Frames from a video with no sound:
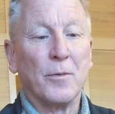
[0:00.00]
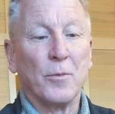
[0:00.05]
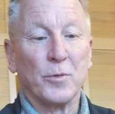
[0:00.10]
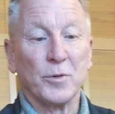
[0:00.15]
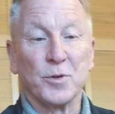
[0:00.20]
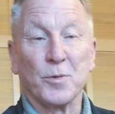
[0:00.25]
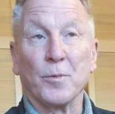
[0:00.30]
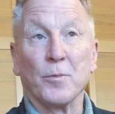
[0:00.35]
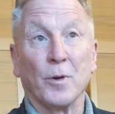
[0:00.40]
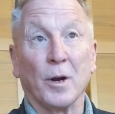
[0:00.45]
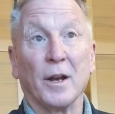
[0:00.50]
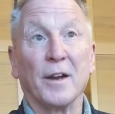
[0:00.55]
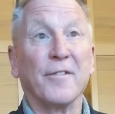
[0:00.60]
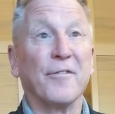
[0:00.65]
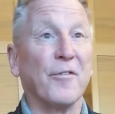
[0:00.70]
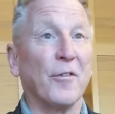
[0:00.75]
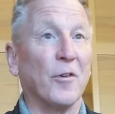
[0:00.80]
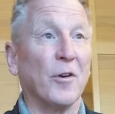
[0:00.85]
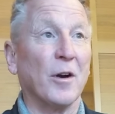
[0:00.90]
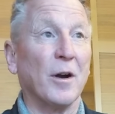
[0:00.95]
was really
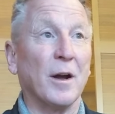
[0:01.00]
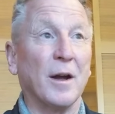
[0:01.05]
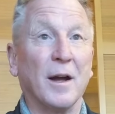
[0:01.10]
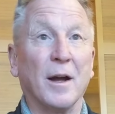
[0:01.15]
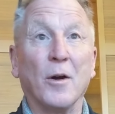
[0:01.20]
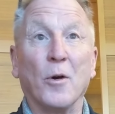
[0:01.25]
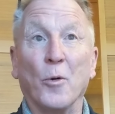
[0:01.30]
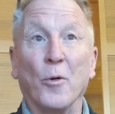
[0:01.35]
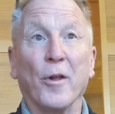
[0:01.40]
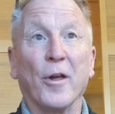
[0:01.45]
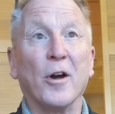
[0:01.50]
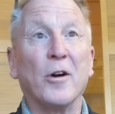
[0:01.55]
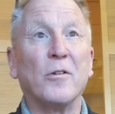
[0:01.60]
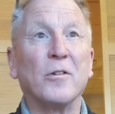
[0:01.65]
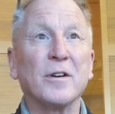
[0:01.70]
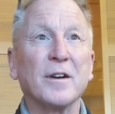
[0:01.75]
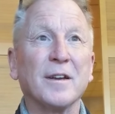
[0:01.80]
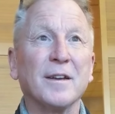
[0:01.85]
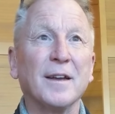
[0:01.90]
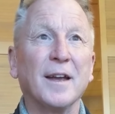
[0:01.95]
for Old
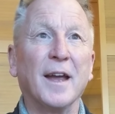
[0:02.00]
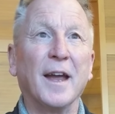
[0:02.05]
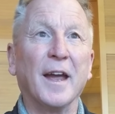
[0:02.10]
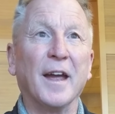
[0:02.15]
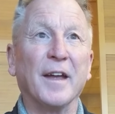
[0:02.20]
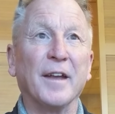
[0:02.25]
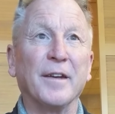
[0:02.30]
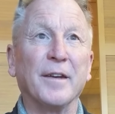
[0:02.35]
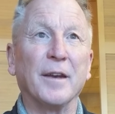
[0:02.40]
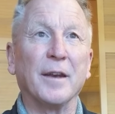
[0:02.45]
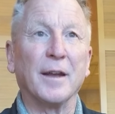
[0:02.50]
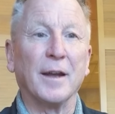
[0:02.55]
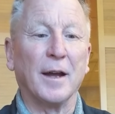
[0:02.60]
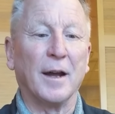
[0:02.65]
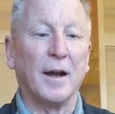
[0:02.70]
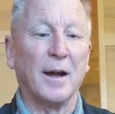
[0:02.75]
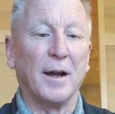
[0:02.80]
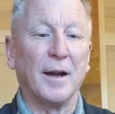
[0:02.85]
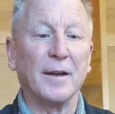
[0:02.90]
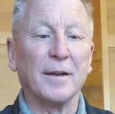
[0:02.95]
Elk. And,
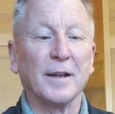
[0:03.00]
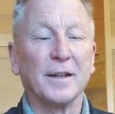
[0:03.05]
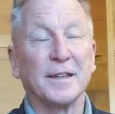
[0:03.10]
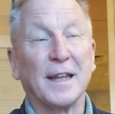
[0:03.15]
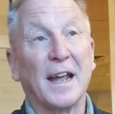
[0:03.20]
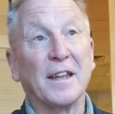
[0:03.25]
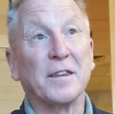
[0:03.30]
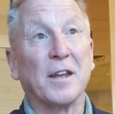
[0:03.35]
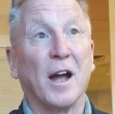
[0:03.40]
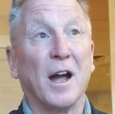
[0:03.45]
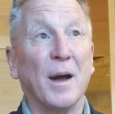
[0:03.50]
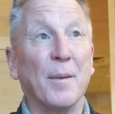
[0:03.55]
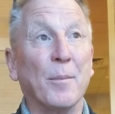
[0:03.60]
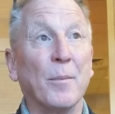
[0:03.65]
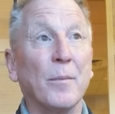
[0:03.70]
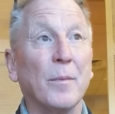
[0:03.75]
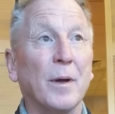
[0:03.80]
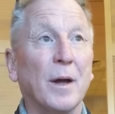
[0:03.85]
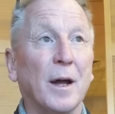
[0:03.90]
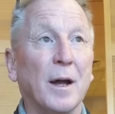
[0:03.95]
at that time,
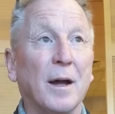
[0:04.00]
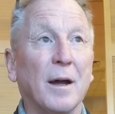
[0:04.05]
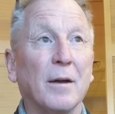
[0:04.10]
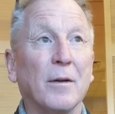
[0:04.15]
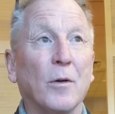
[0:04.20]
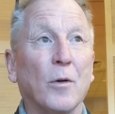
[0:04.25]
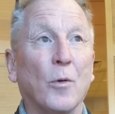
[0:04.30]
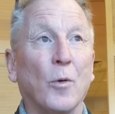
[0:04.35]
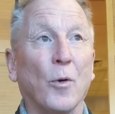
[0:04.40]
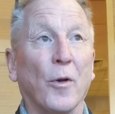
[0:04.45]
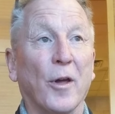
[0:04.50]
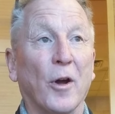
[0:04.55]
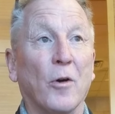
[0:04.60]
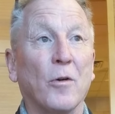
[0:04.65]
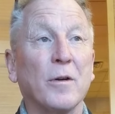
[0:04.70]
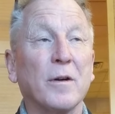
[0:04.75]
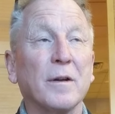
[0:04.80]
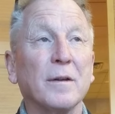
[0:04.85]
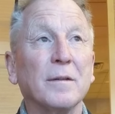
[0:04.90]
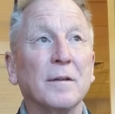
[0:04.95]
Old
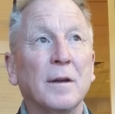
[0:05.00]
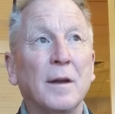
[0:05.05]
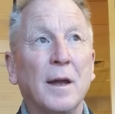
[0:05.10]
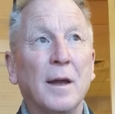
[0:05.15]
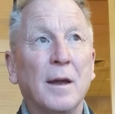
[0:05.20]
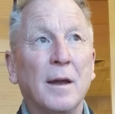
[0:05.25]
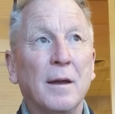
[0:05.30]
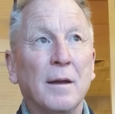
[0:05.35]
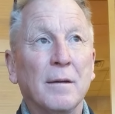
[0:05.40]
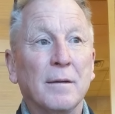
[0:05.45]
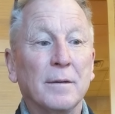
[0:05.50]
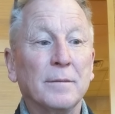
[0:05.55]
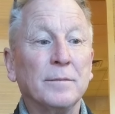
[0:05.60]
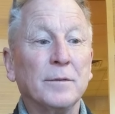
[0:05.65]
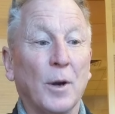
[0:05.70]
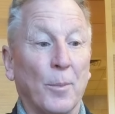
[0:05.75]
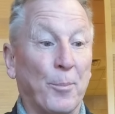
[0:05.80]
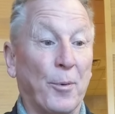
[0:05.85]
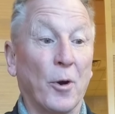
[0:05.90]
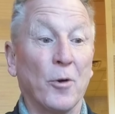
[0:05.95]
Elk
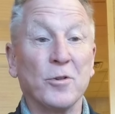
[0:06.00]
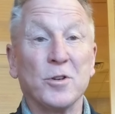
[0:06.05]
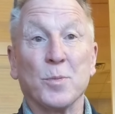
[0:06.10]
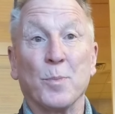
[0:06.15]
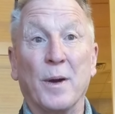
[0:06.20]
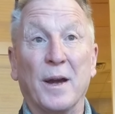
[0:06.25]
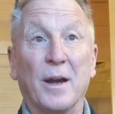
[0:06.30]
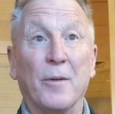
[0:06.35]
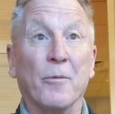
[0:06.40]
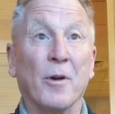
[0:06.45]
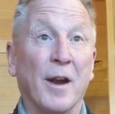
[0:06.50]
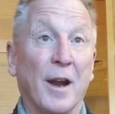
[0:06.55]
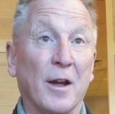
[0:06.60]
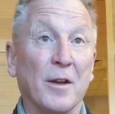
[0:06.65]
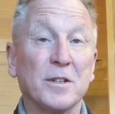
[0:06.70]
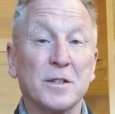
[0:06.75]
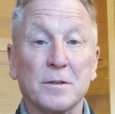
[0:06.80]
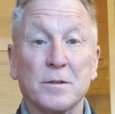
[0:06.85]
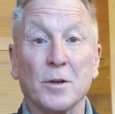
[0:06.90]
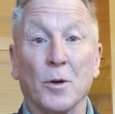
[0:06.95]
approached me when
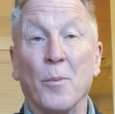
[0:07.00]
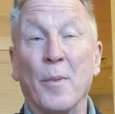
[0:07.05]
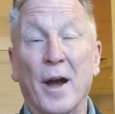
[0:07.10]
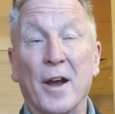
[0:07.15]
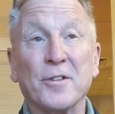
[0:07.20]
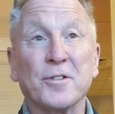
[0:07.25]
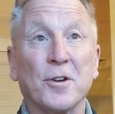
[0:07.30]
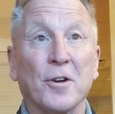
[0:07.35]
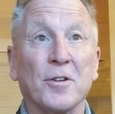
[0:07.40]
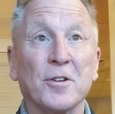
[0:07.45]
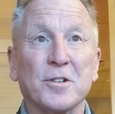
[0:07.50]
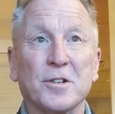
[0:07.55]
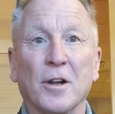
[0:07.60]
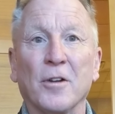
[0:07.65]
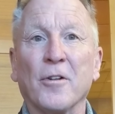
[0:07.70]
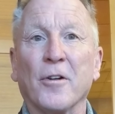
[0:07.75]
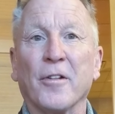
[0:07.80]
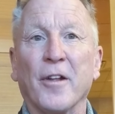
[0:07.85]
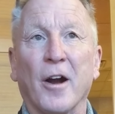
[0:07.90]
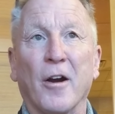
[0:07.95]
I was still master
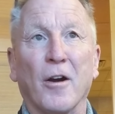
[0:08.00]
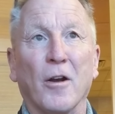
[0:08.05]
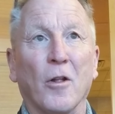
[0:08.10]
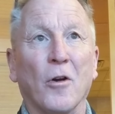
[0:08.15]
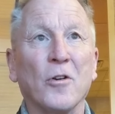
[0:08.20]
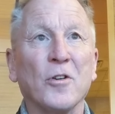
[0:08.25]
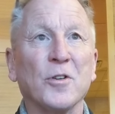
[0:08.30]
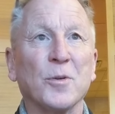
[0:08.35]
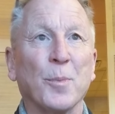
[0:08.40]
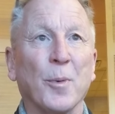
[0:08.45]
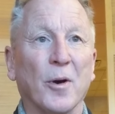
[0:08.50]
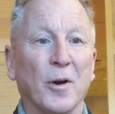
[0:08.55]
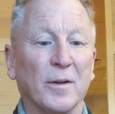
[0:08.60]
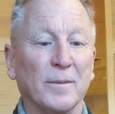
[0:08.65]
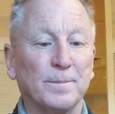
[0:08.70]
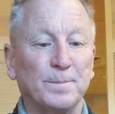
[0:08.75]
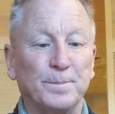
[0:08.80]
distiller there in Lawrenceburg.